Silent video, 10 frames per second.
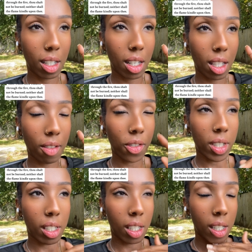And the
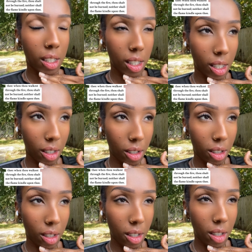voice says,
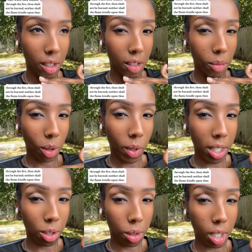But
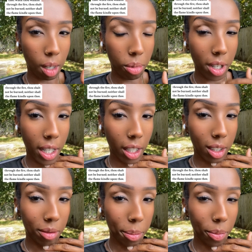why'd you stop praying?
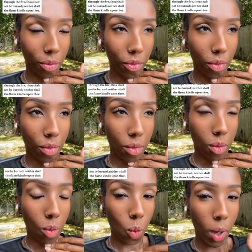
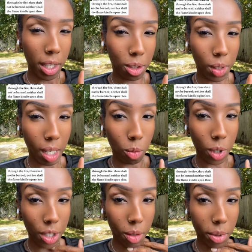Why'd you stop
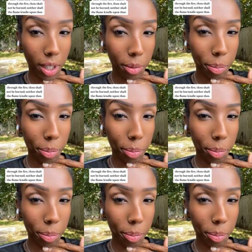worshiping?